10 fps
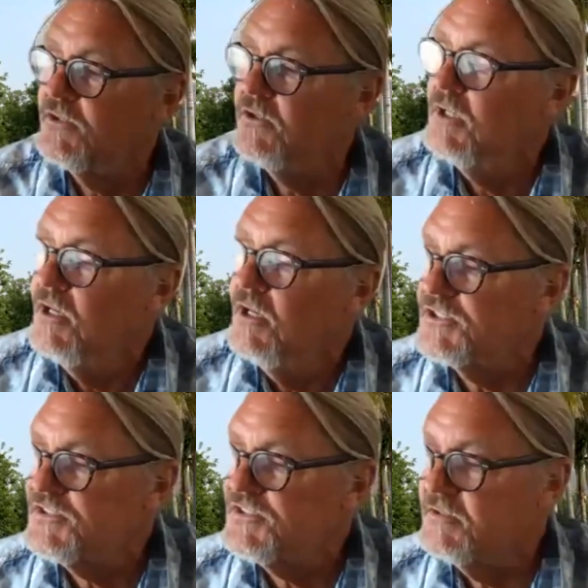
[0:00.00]
So
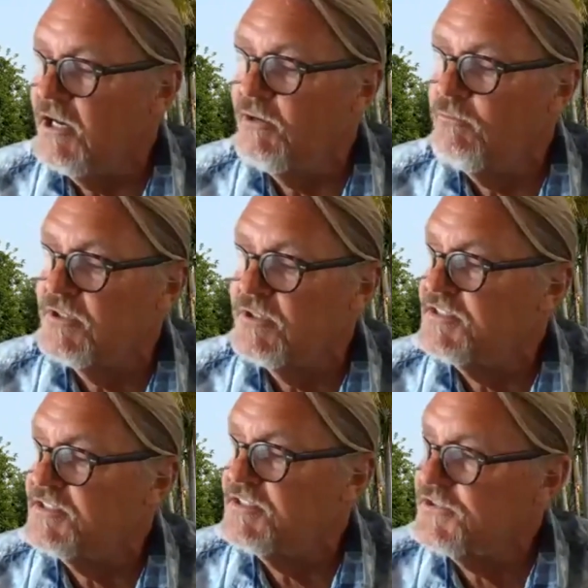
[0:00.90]
just now I would
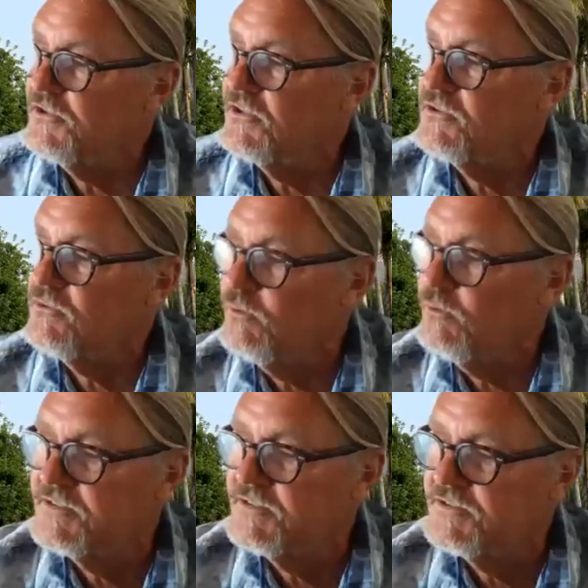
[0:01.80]
like to just turn
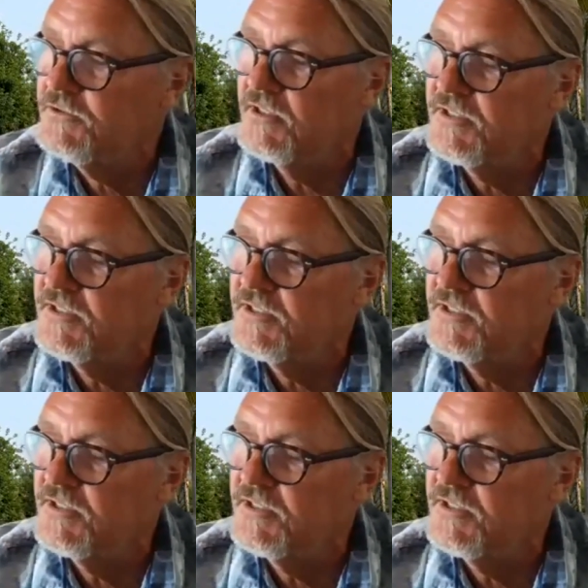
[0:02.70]
quickly to,